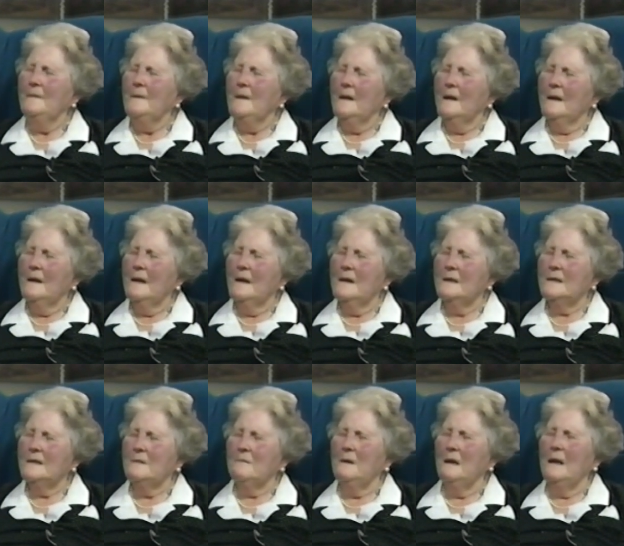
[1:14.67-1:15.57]
And I
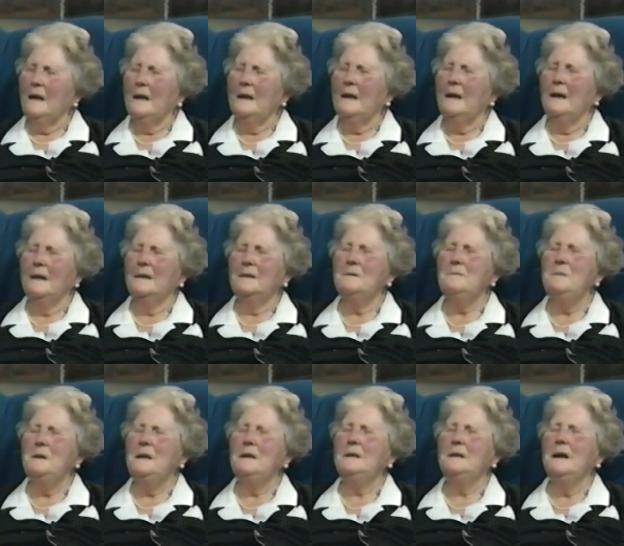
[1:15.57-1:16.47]
said, well, I'd like to
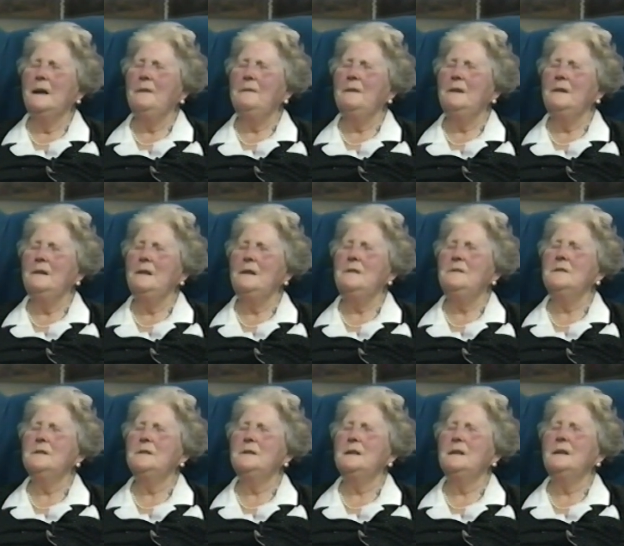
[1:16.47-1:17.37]
meet her. I'm very
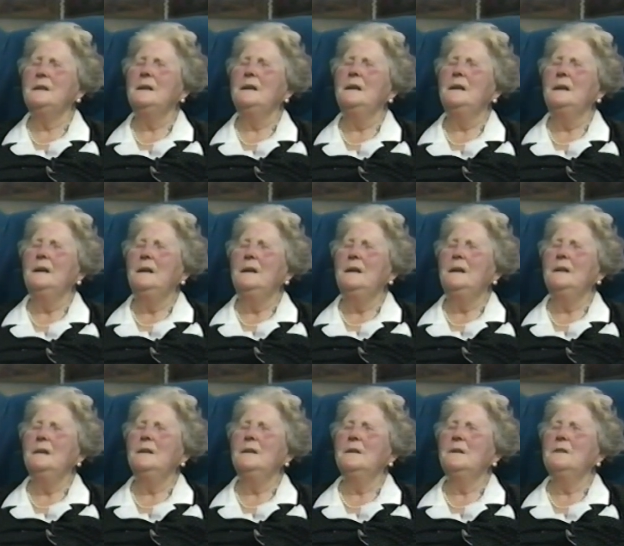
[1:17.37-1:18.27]
interested
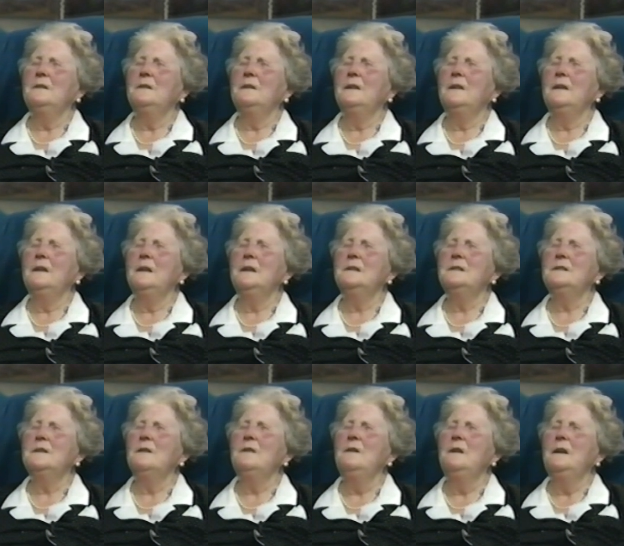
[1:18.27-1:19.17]
in the whole thing.
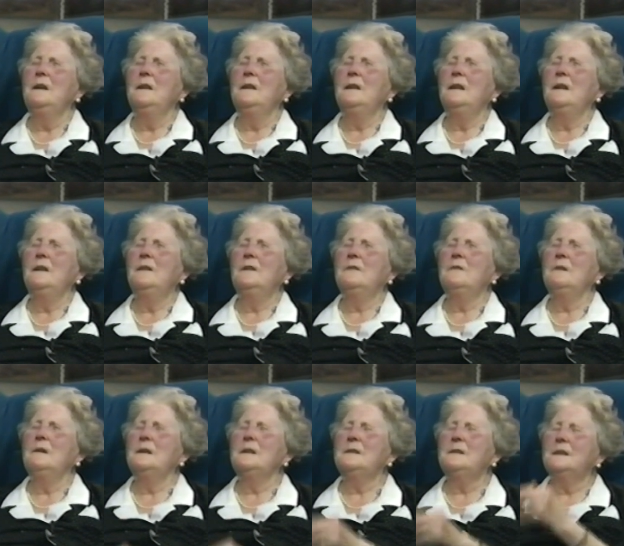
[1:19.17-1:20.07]
So they threw
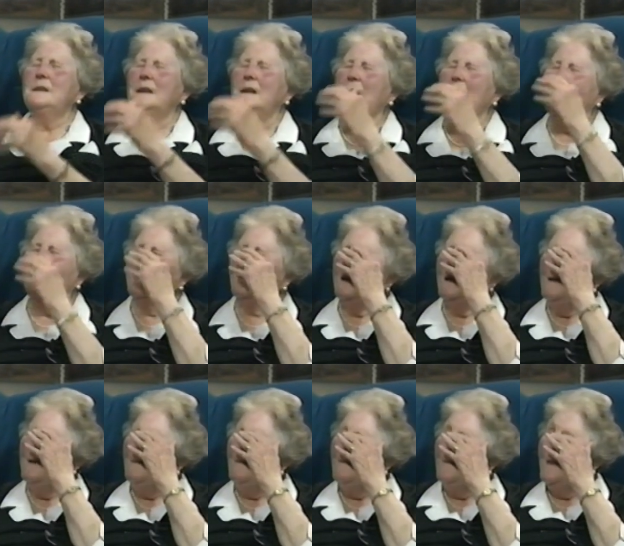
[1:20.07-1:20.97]
us together,
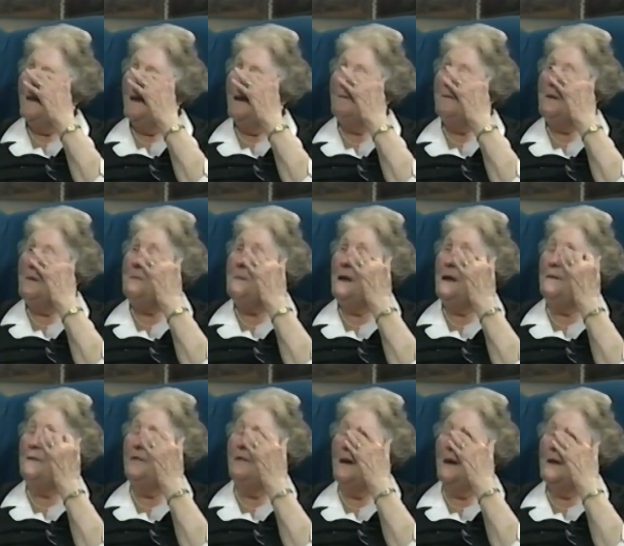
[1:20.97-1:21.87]
and we made
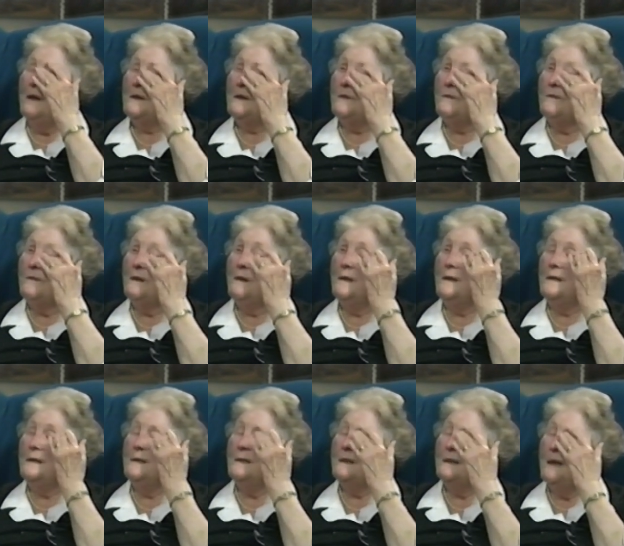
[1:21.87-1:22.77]
fast
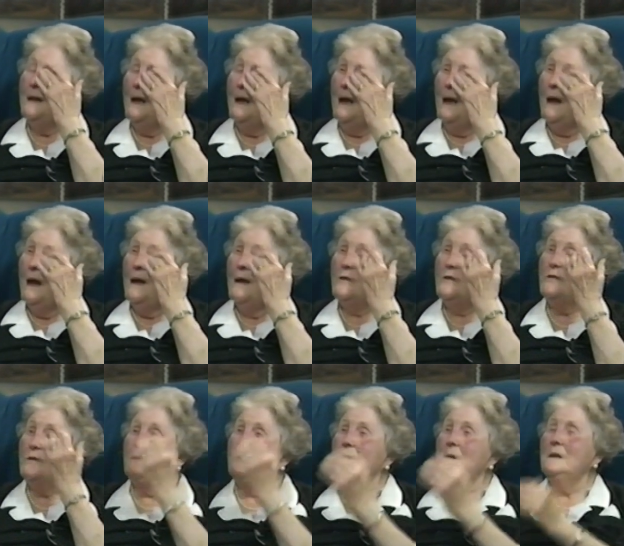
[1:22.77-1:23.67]
friends. And
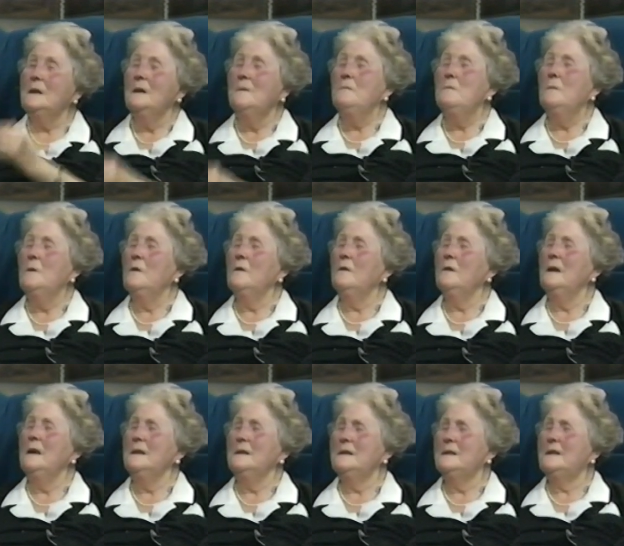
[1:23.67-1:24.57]
she was more or
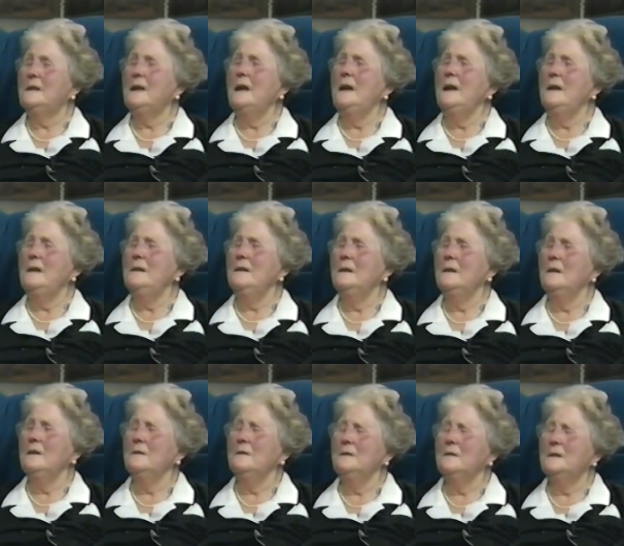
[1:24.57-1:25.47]
less sane in
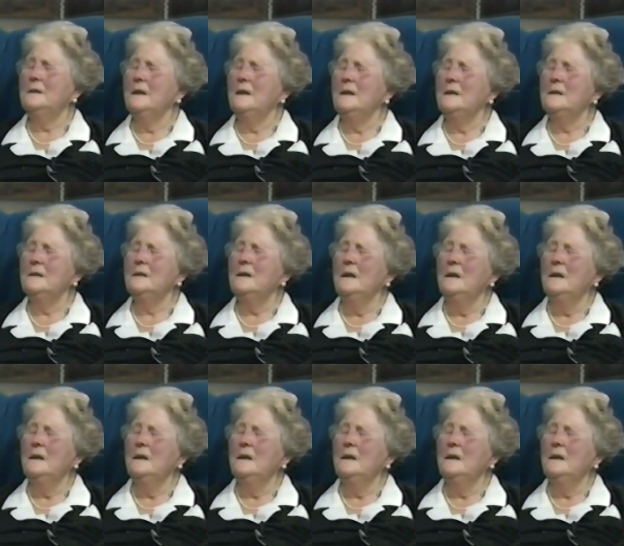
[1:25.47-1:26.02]
those days.